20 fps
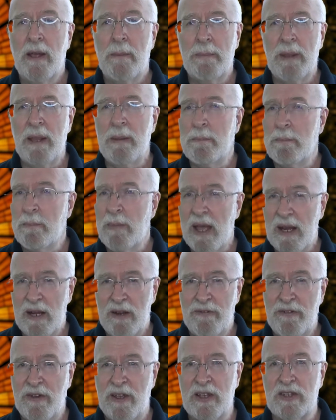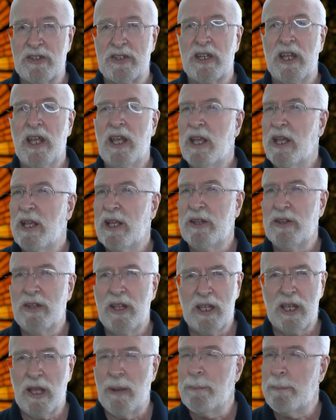be manifest in
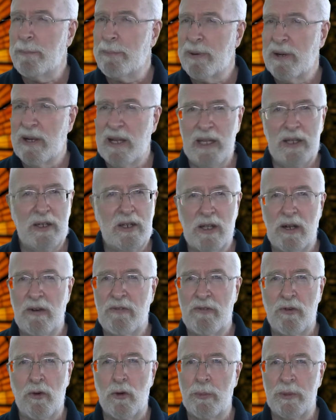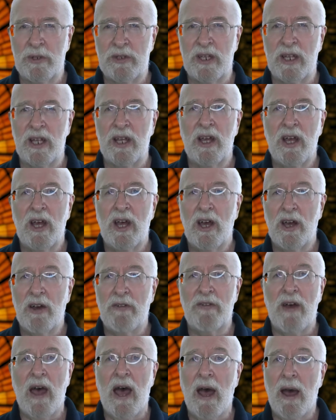the complete conformity
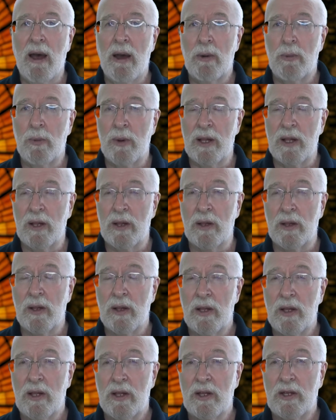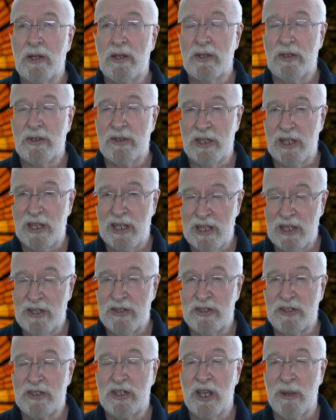of our will to
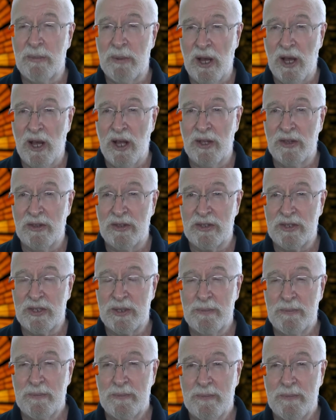his commands.